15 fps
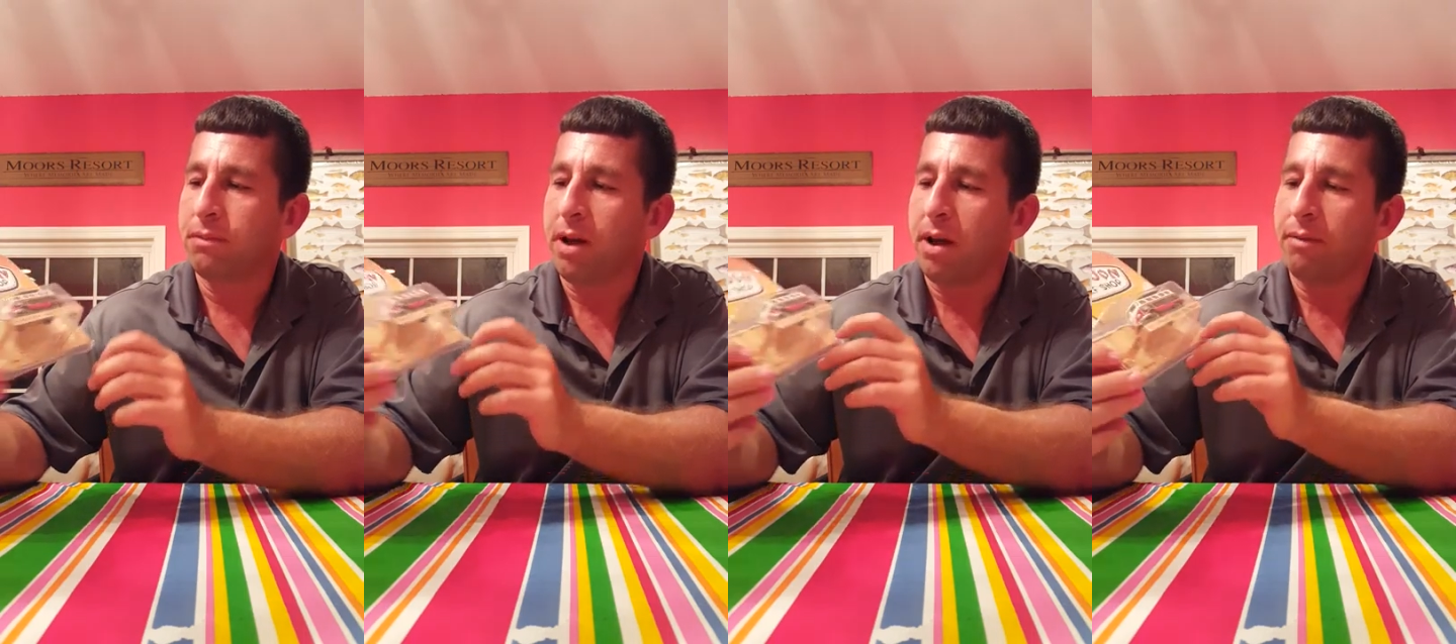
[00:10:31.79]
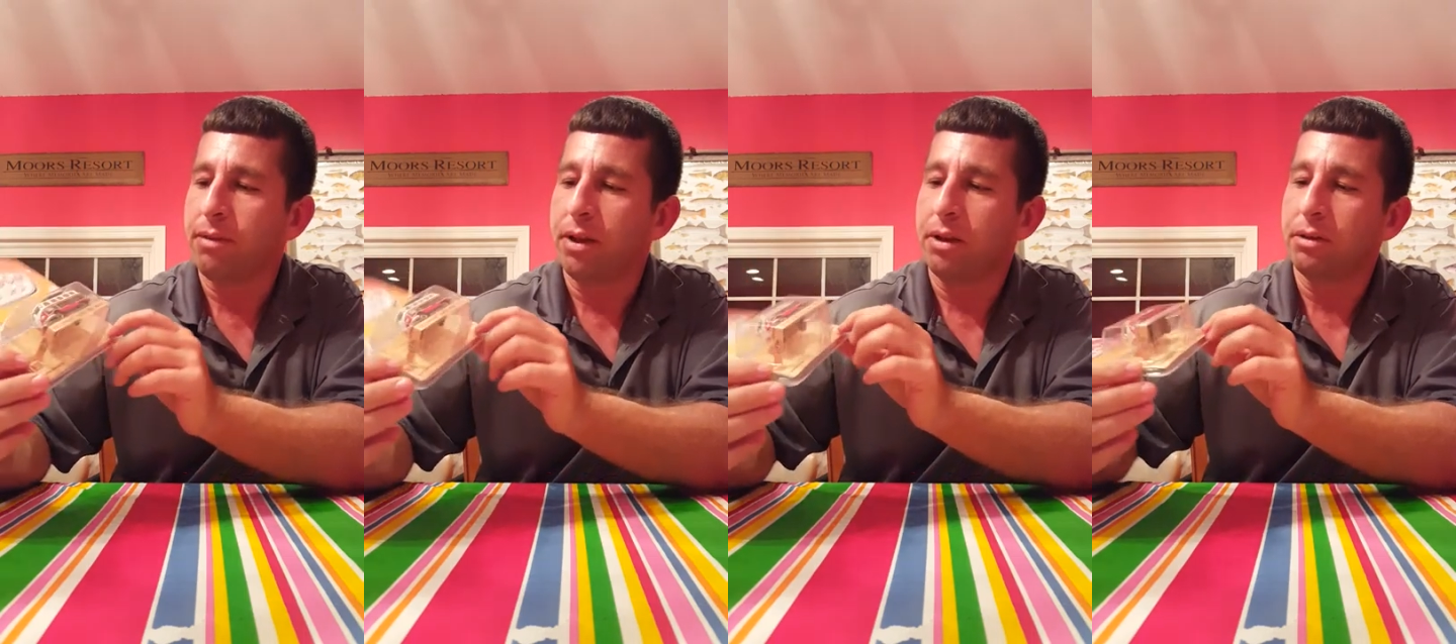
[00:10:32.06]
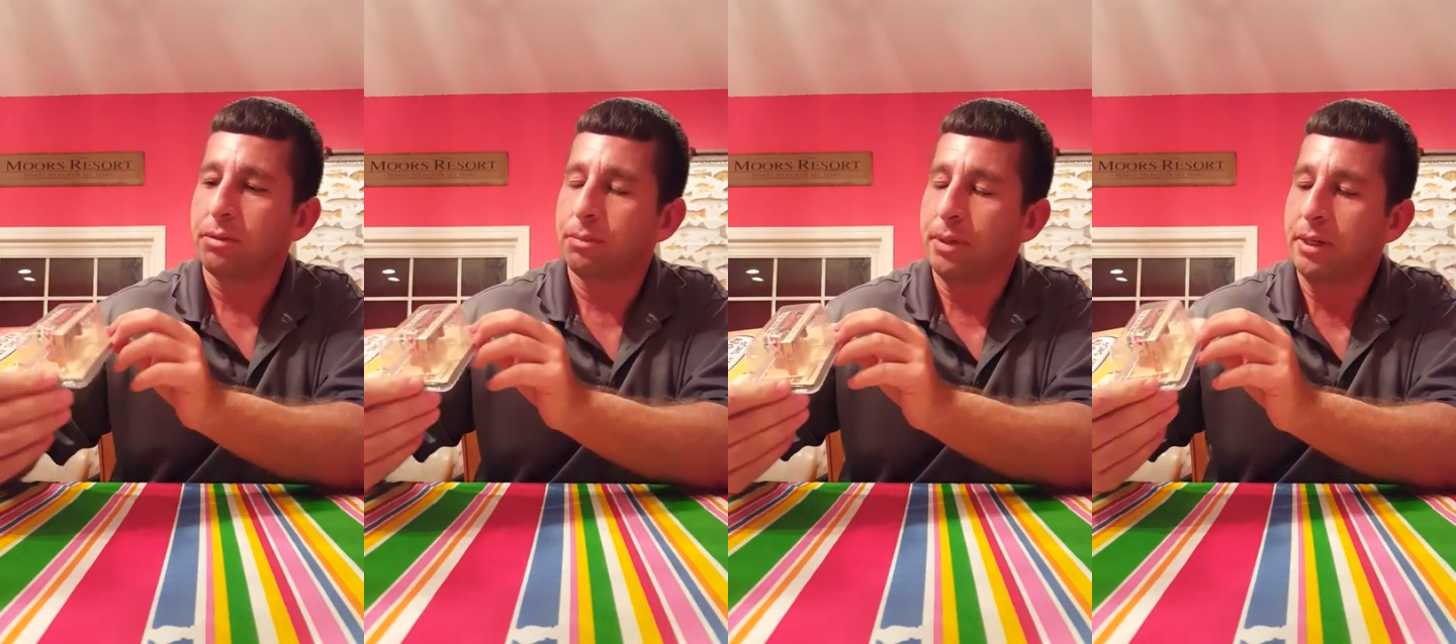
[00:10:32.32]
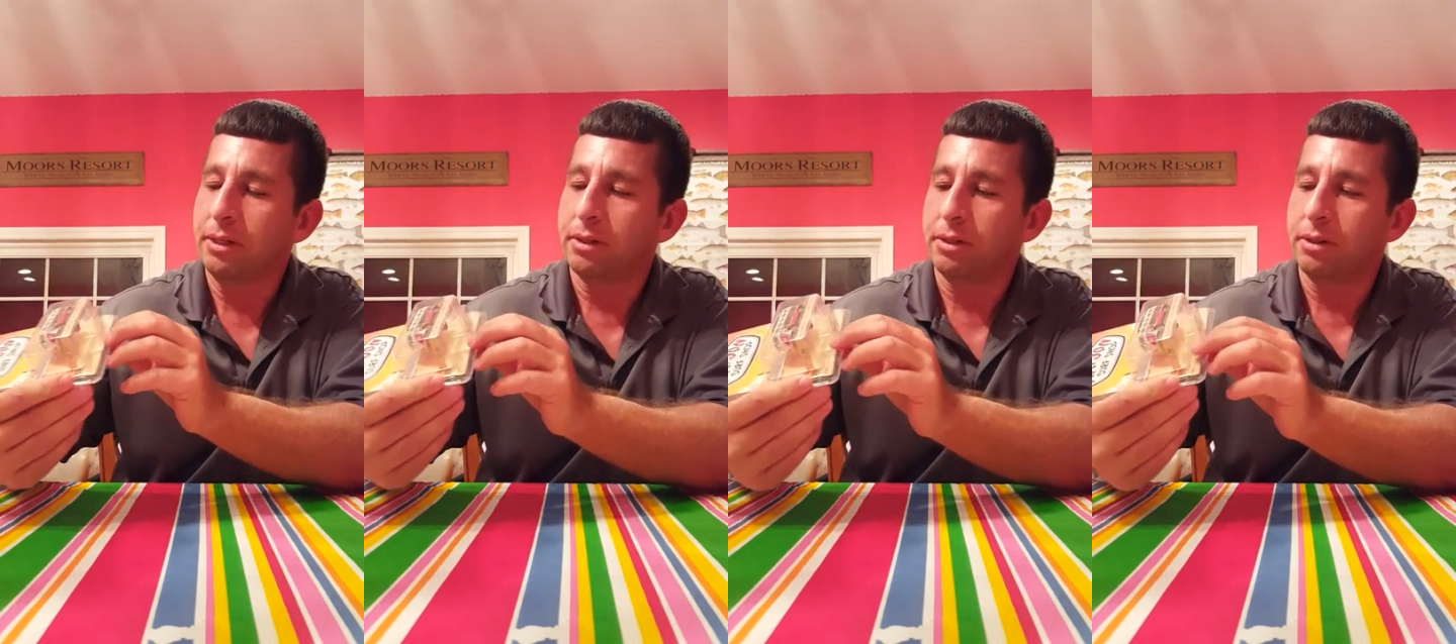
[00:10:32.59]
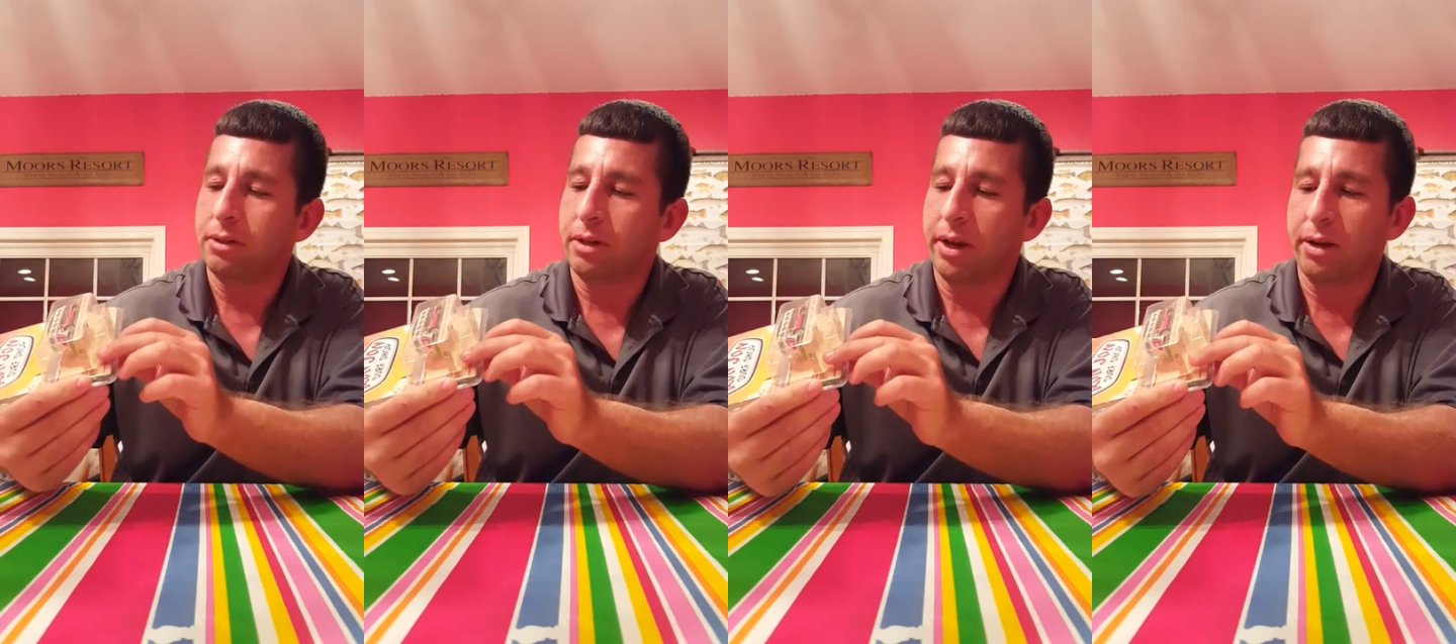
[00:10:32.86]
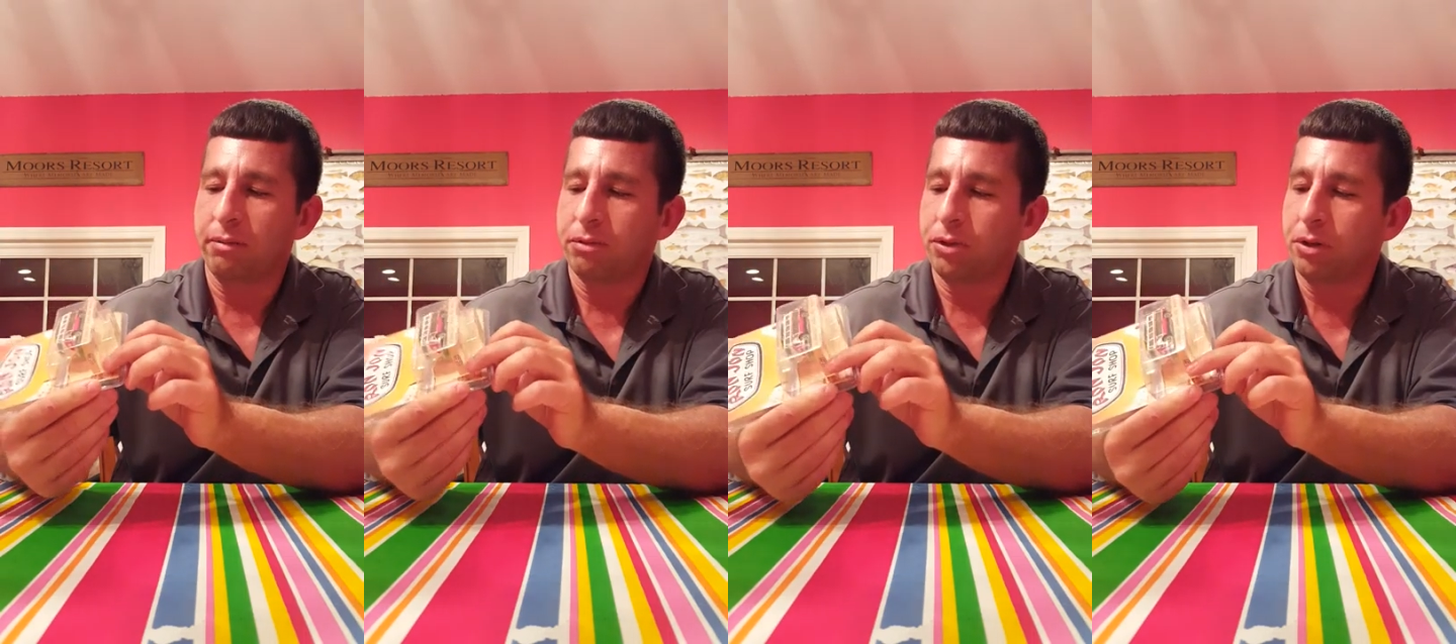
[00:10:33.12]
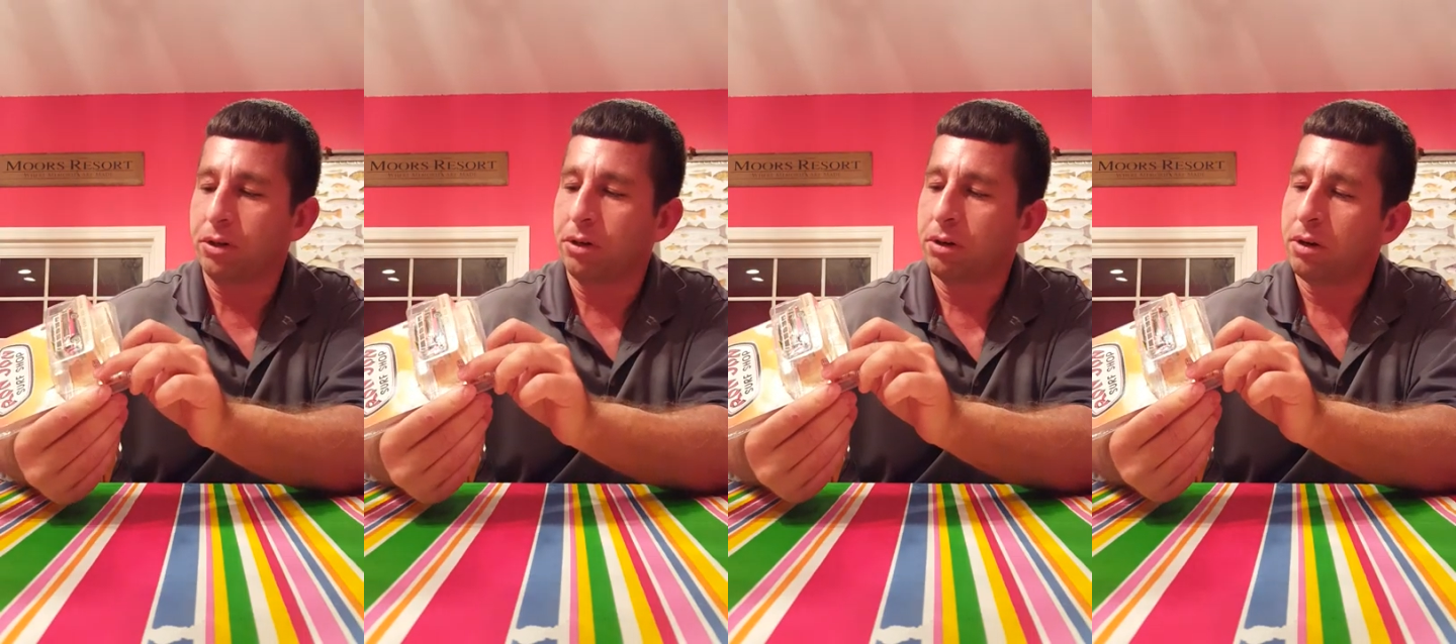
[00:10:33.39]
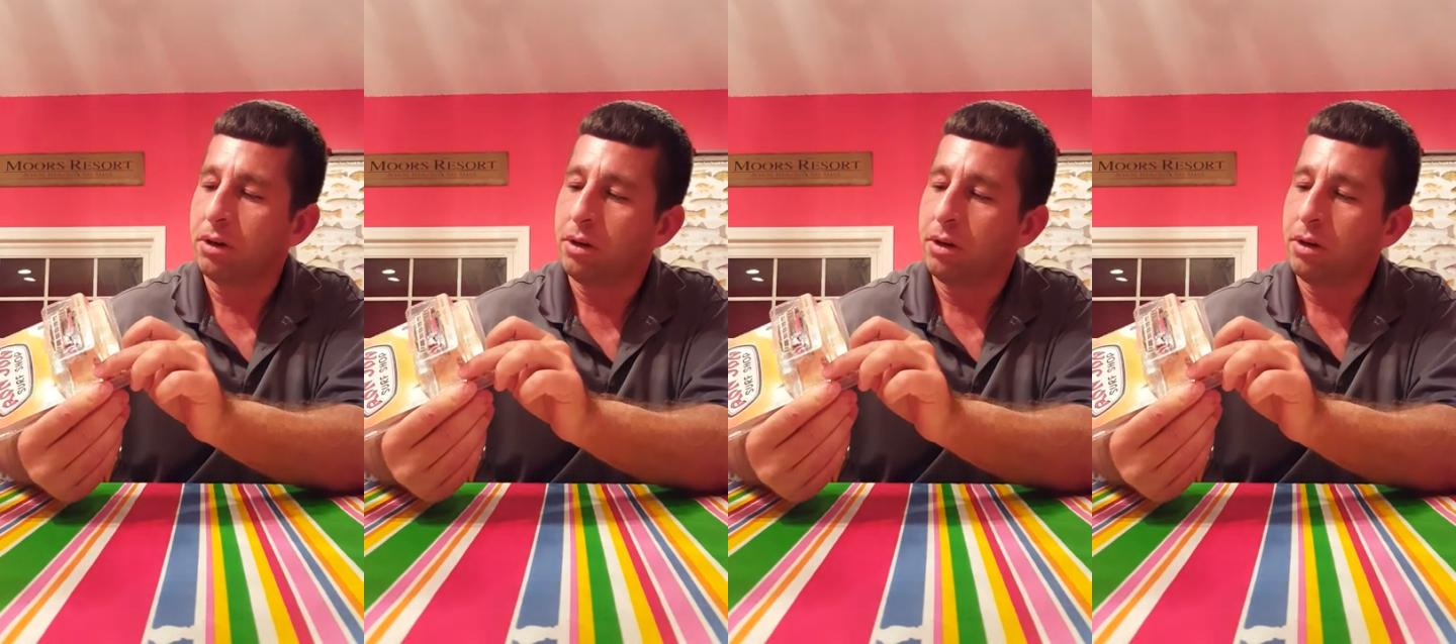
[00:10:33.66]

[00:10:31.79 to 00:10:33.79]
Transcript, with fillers: 5,000 pieces, I ain't for sure.